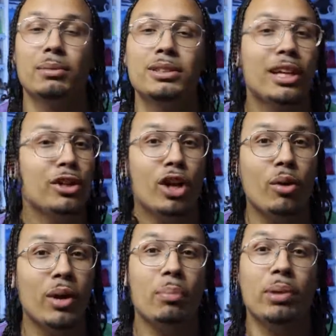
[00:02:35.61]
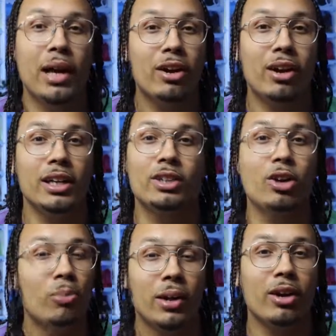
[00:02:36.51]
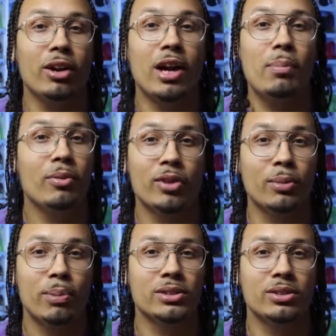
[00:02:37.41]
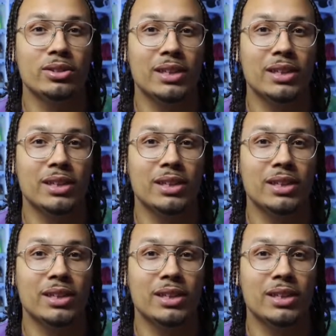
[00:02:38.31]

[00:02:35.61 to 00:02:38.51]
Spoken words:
I'm just letting you know what I plan on and don't plan on copping for the personal